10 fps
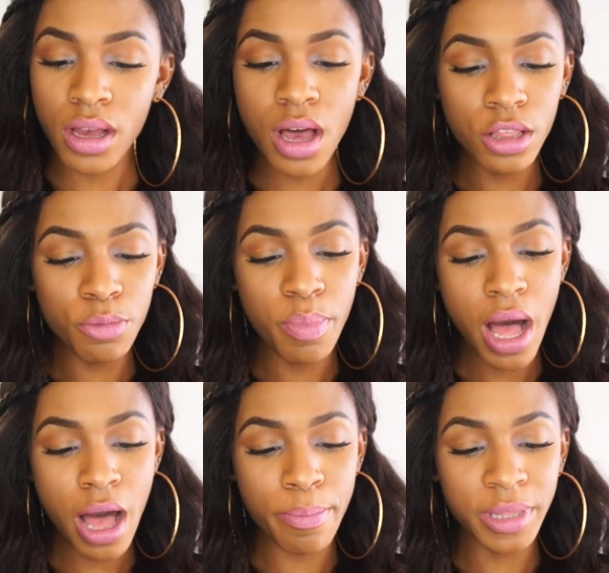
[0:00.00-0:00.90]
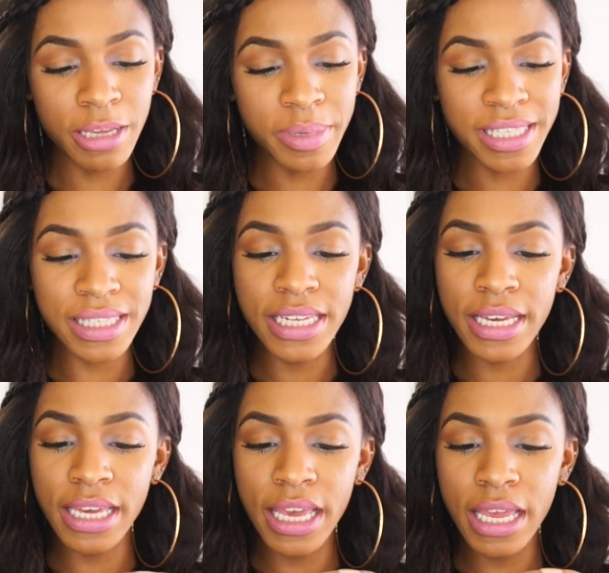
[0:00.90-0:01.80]
ColourPop Lippy
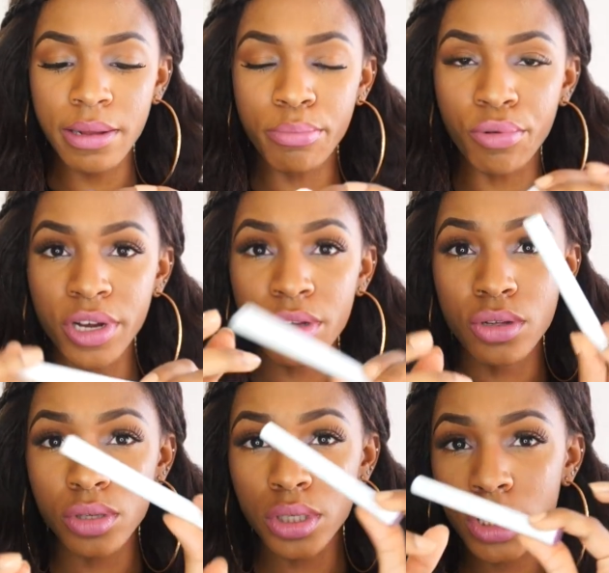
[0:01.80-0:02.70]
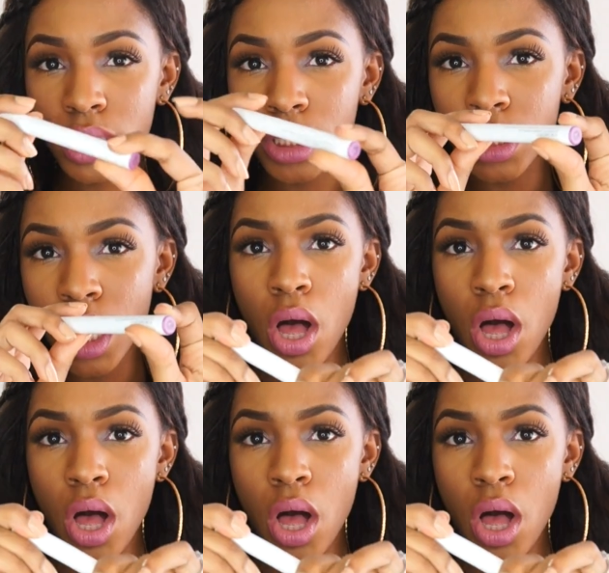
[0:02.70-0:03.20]
Stick and Brills